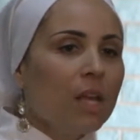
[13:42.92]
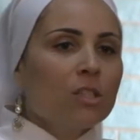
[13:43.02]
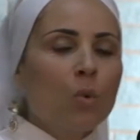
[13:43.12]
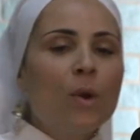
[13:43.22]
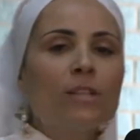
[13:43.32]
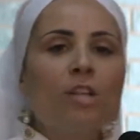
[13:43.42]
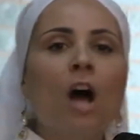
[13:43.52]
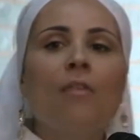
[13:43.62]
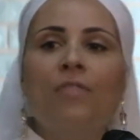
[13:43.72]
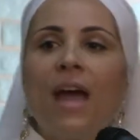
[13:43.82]
So we're
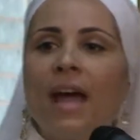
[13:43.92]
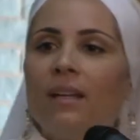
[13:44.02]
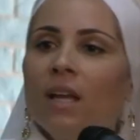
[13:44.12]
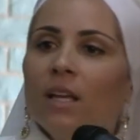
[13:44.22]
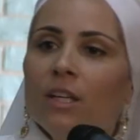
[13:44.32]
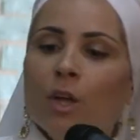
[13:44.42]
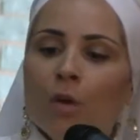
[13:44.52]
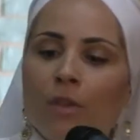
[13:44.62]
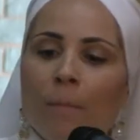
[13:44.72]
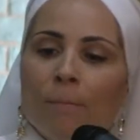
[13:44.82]
taught that, you
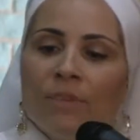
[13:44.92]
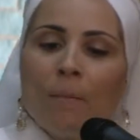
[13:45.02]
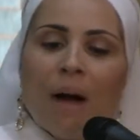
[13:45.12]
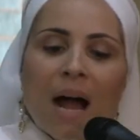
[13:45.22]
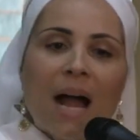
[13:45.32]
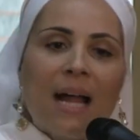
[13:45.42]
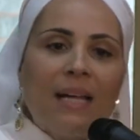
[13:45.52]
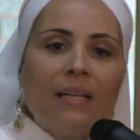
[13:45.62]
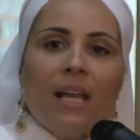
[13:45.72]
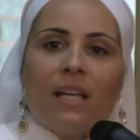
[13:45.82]
know, the
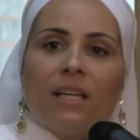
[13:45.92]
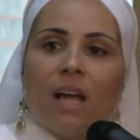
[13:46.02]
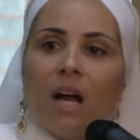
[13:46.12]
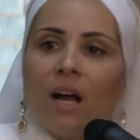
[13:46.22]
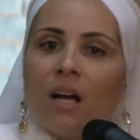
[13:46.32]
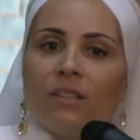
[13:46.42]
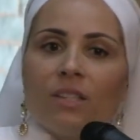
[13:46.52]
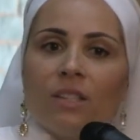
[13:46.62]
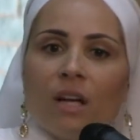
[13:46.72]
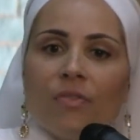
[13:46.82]
mind,
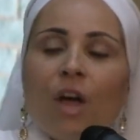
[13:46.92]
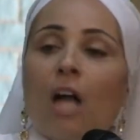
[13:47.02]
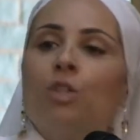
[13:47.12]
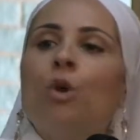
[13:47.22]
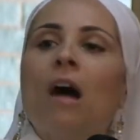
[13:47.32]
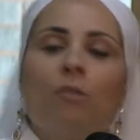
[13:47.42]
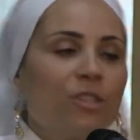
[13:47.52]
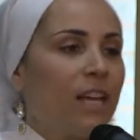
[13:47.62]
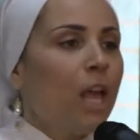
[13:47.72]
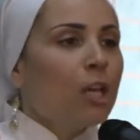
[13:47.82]
thought
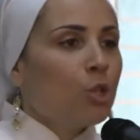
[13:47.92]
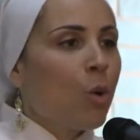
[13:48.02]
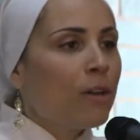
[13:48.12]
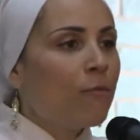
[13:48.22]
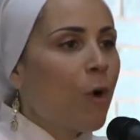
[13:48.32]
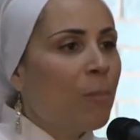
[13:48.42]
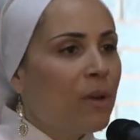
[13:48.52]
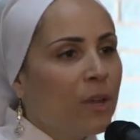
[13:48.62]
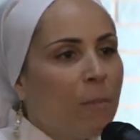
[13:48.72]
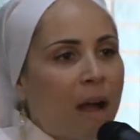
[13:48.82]
travels at 24
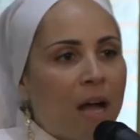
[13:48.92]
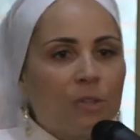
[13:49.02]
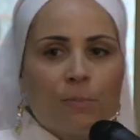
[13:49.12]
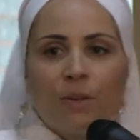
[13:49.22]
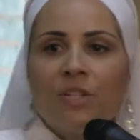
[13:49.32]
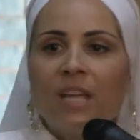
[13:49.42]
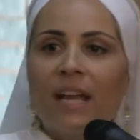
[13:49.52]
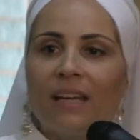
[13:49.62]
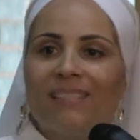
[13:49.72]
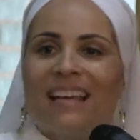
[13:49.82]
billion miles per
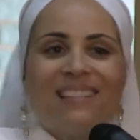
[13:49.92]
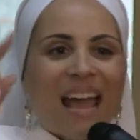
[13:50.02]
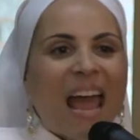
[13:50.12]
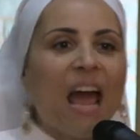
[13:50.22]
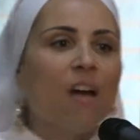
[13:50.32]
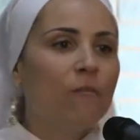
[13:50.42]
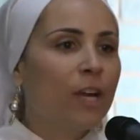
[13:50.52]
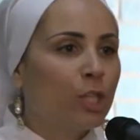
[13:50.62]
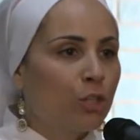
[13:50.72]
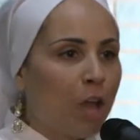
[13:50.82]
second. That's the
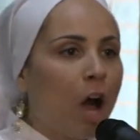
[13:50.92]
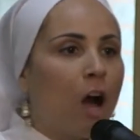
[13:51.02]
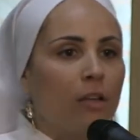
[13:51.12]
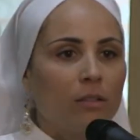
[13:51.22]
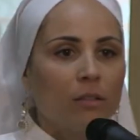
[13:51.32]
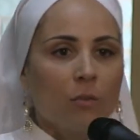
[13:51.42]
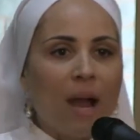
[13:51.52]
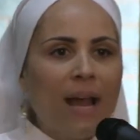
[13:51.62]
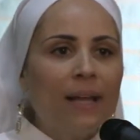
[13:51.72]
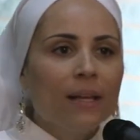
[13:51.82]
average thought,
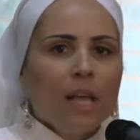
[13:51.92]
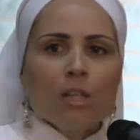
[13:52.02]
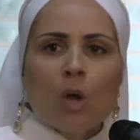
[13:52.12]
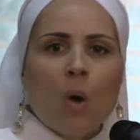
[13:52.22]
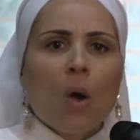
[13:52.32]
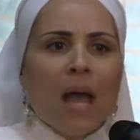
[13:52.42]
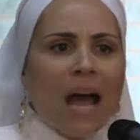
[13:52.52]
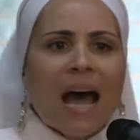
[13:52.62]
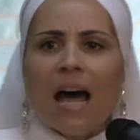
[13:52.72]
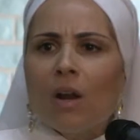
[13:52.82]
right? So
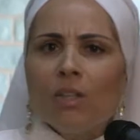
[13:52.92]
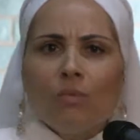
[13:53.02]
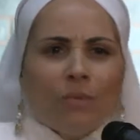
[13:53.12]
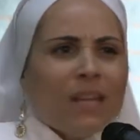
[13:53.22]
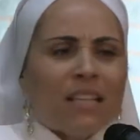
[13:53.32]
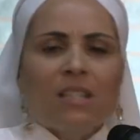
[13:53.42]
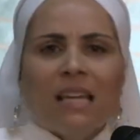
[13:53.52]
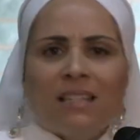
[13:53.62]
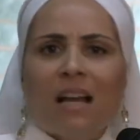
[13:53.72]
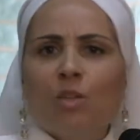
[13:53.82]

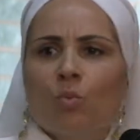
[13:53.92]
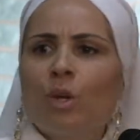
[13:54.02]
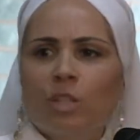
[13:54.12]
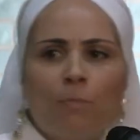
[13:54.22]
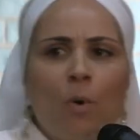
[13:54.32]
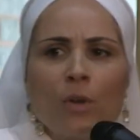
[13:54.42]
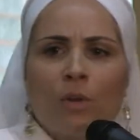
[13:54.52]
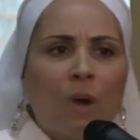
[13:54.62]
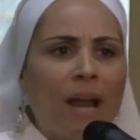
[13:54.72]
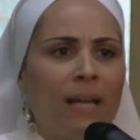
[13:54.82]
that sounds real
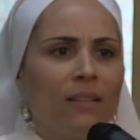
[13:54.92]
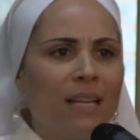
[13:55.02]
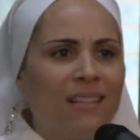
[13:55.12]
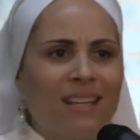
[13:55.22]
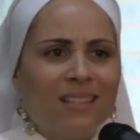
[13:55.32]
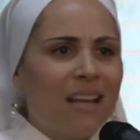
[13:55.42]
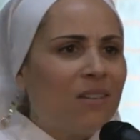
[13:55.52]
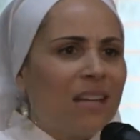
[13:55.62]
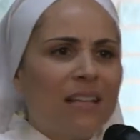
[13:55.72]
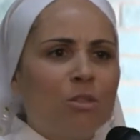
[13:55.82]
spooky, right? That
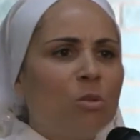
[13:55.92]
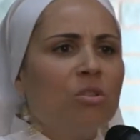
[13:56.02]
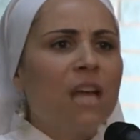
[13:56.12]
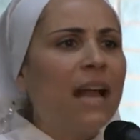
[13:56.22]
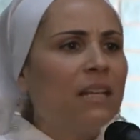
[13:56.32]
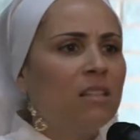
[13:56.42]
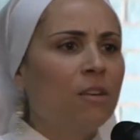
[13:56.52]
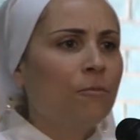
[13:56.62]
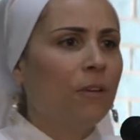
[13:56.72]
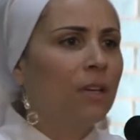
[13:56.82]
sounds like too
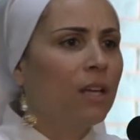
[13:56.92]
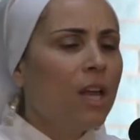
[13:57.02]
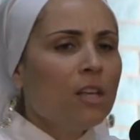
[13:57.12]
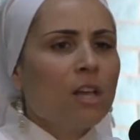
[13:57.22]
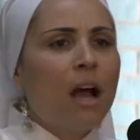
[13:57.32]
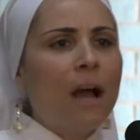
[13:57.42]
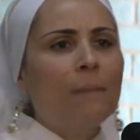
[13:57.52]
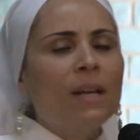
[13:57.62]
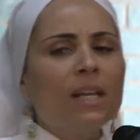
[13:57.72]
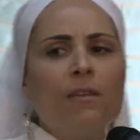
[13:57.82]
scientific. So I'm
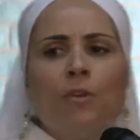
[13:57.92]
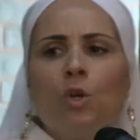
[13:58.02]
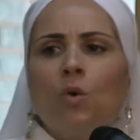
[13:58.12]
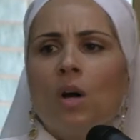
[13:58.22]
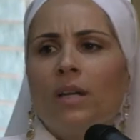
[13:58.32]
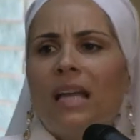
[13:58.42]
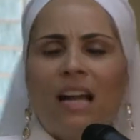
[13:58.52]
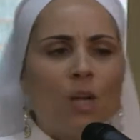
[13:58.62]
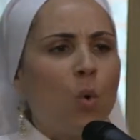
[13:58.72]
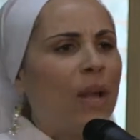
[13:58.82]
going to give you
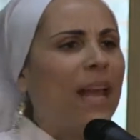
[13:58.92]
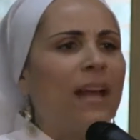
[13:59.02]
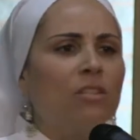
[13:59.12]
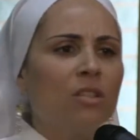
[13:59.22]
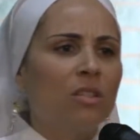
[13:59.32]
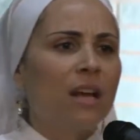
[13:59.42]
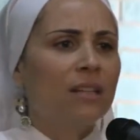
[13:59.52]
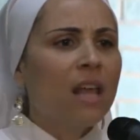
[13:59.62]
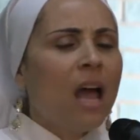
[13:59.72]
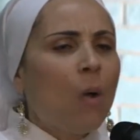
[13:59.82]
a quick
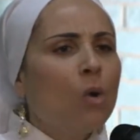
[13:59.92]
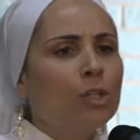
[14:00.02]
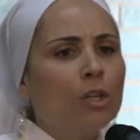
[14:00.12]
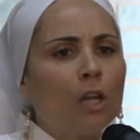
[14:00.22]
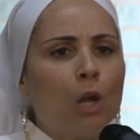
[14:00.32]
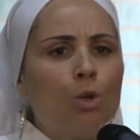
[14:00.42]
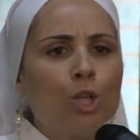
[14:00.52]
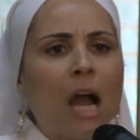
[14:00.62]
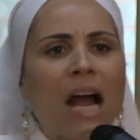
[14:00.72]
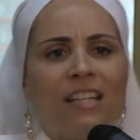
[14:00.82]
exercise. I want you to close
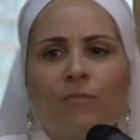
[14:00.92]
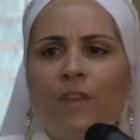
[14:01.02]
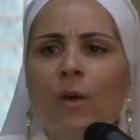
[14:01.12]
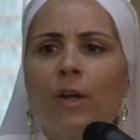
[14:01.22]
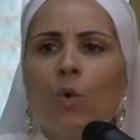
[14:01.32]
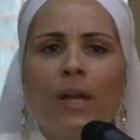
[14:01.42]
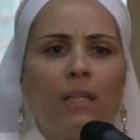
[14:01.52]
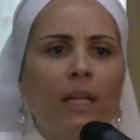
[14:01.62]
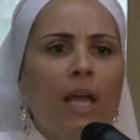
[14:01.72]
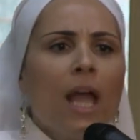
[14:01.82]
your eyes very
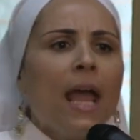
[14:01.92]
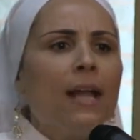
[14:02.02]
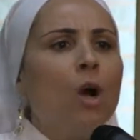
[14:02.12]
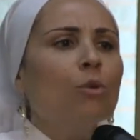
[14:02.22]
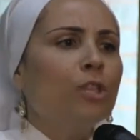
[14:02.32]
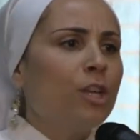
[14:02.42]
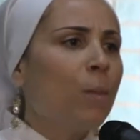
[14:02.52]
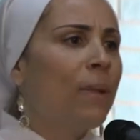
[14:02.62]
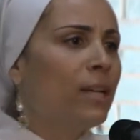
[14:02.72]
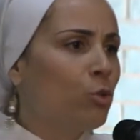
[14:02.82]
quickly and go to
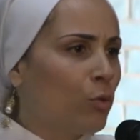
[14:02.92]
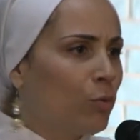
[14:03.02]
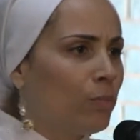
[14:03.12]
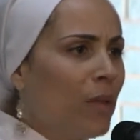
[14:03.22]
your bedroom.